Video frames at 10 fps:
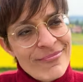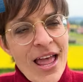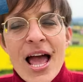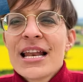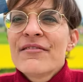
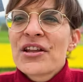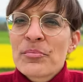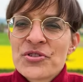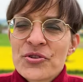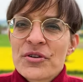I leave it
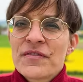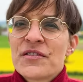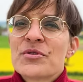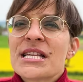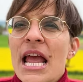up to you if
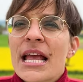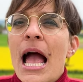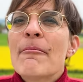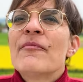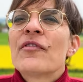you say
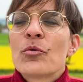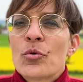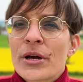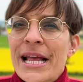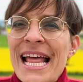Genf
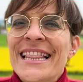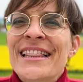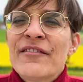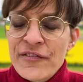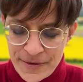or
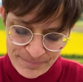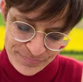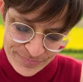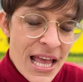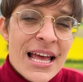Genf.
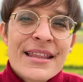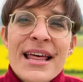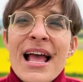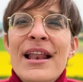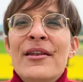
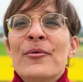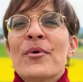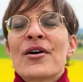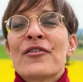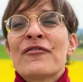Then
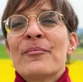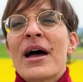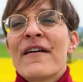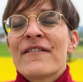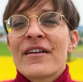one of
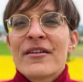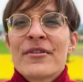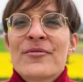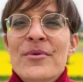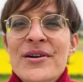my
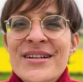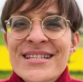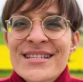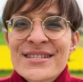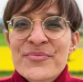favorite
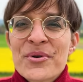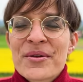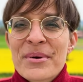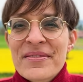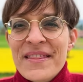ones, what about